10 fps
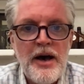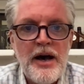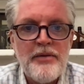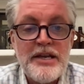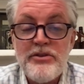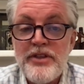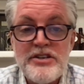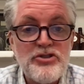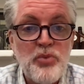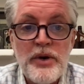Either
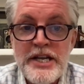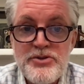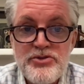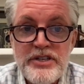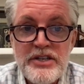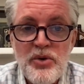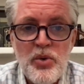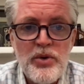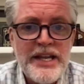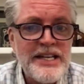they just weren't interested
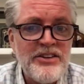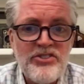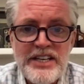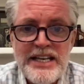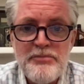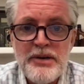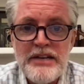or they didn't see it.